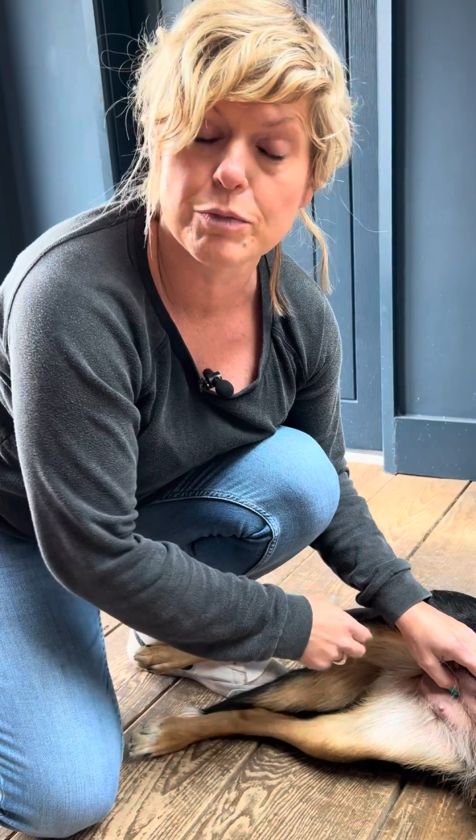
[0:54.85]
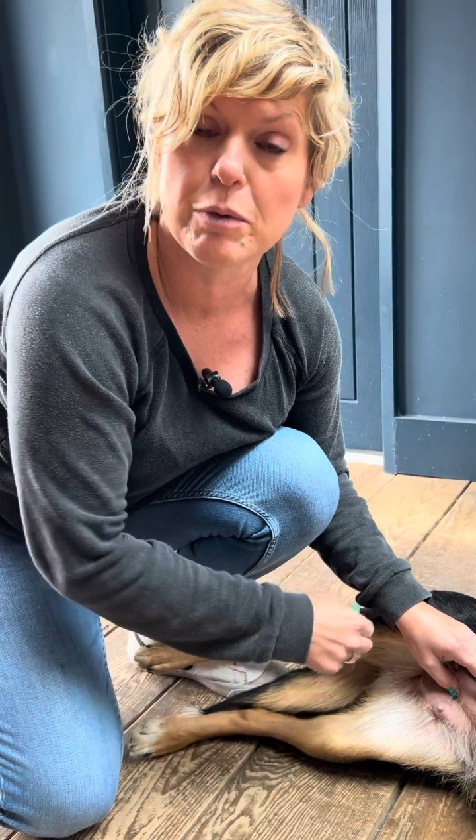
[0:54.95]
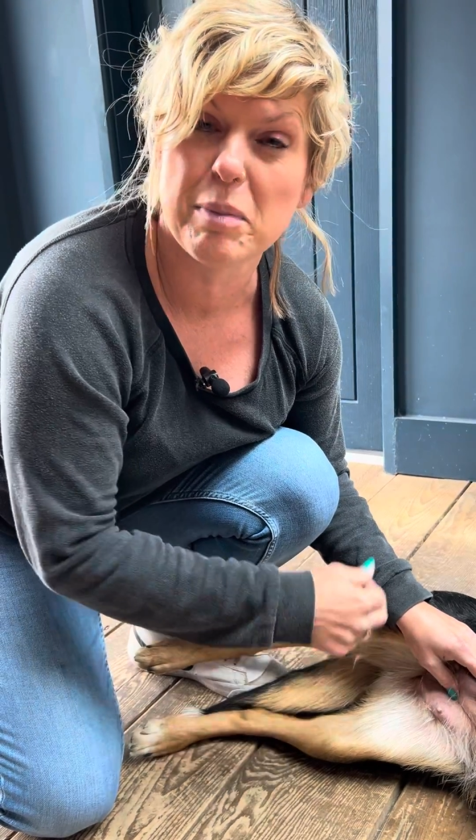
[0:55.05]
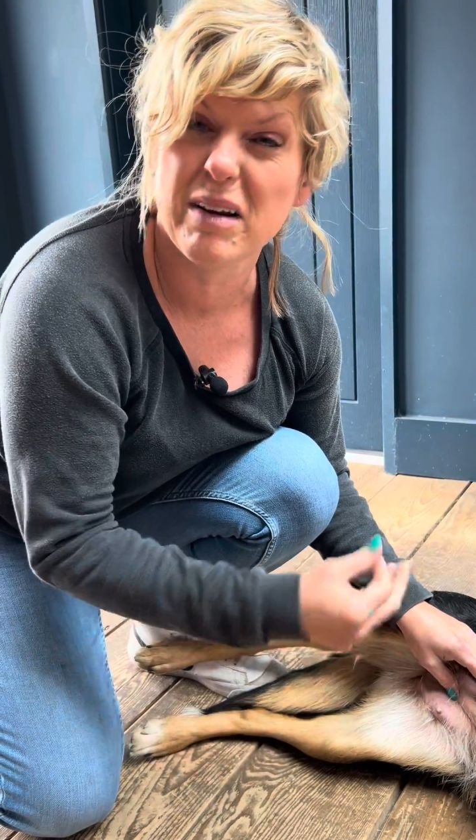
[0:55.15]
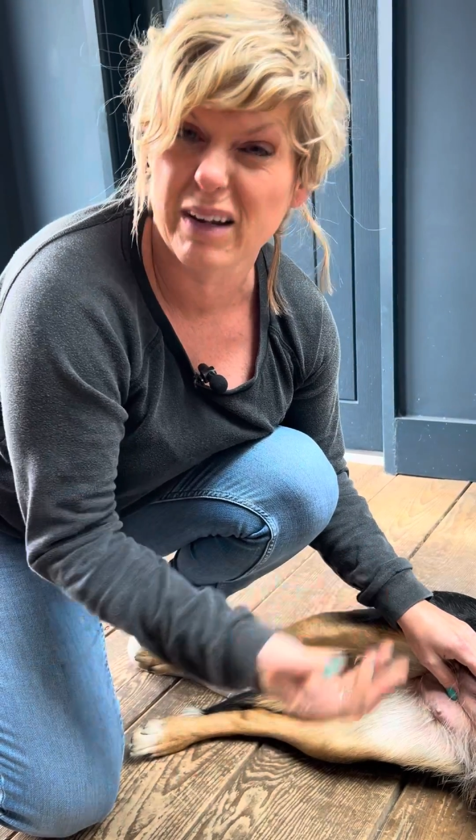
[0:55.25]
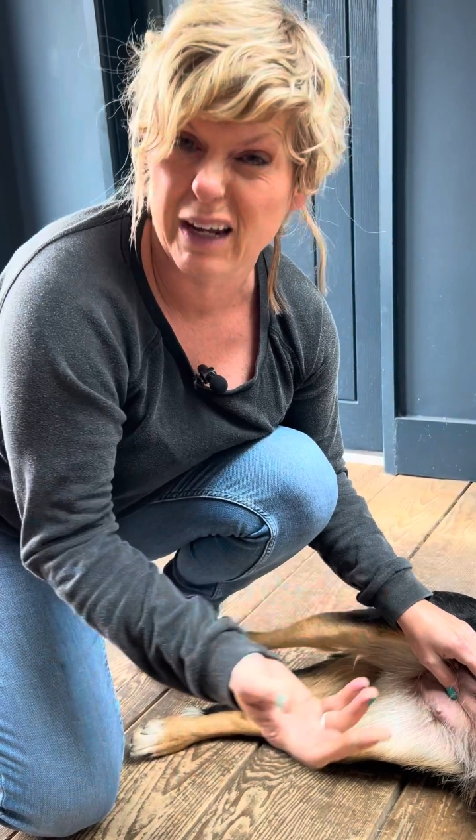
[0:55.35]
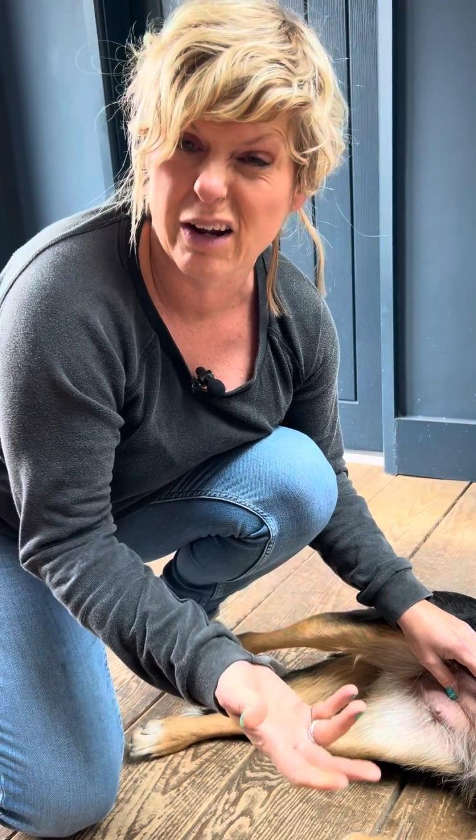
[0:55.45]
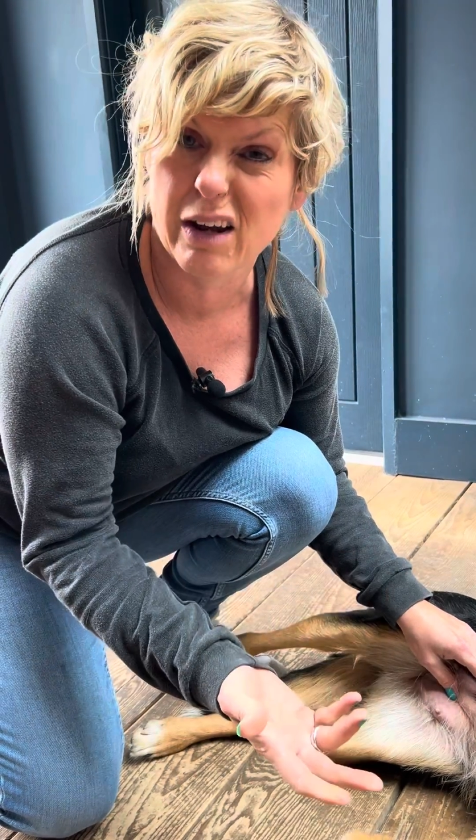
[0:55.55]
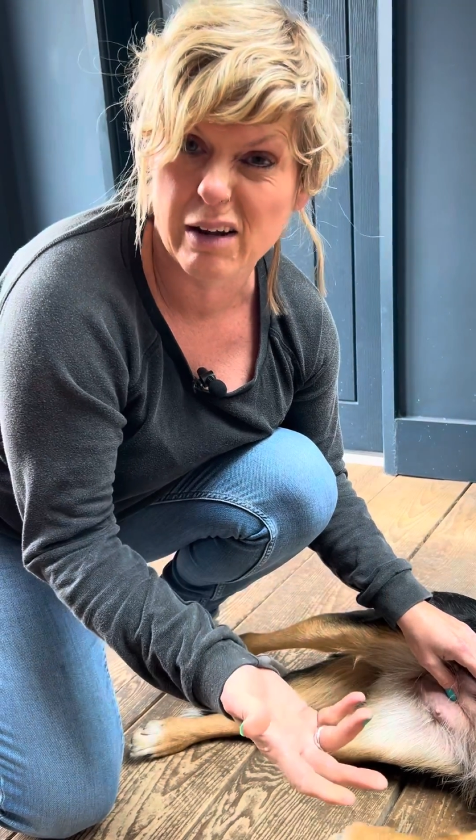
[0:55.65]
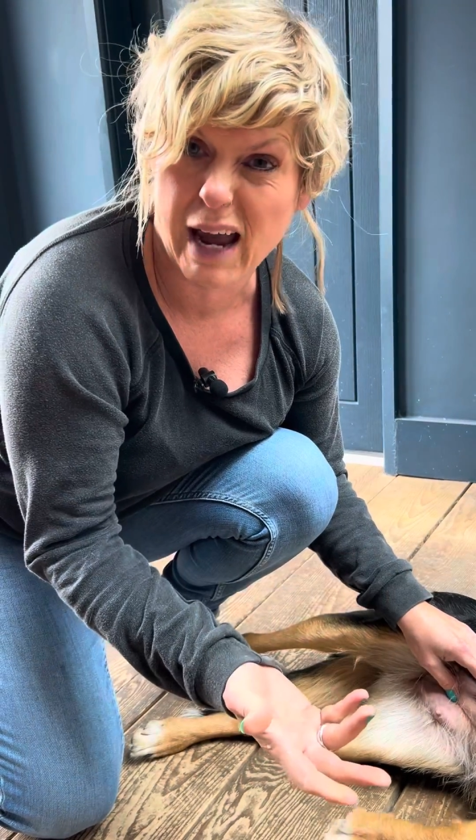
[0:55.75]
we'll be looking
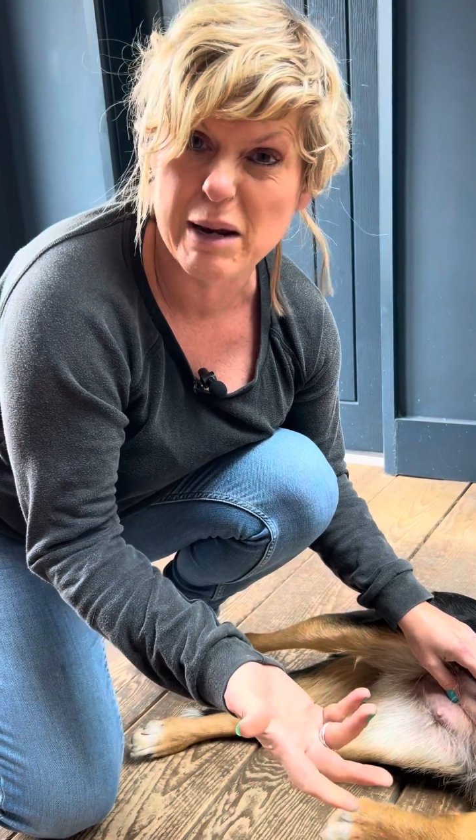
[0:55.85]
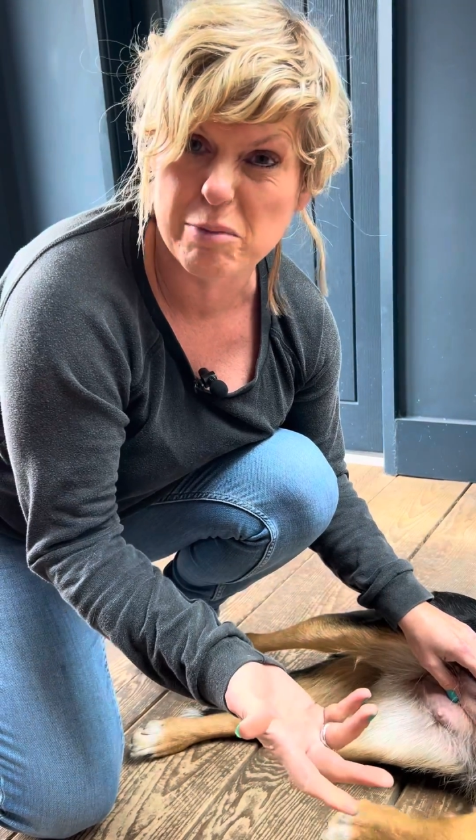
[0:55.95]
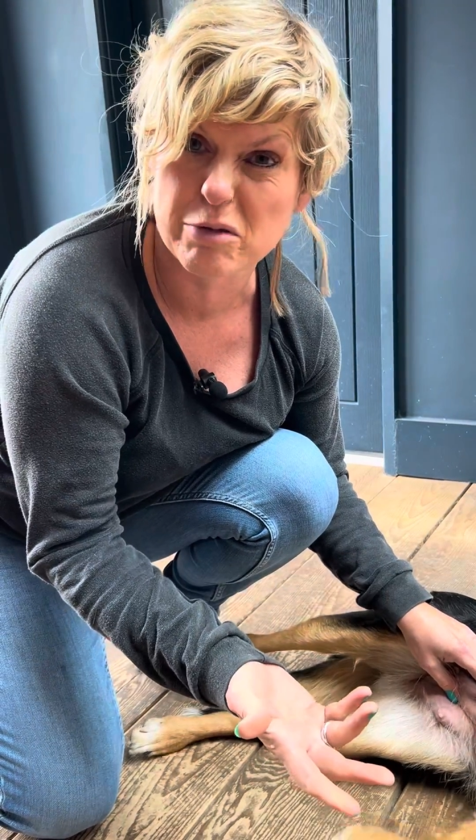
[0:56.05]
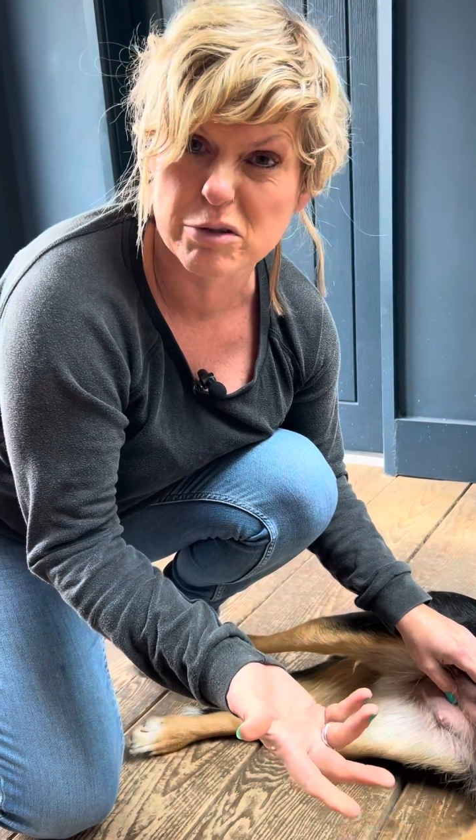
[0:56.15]
at April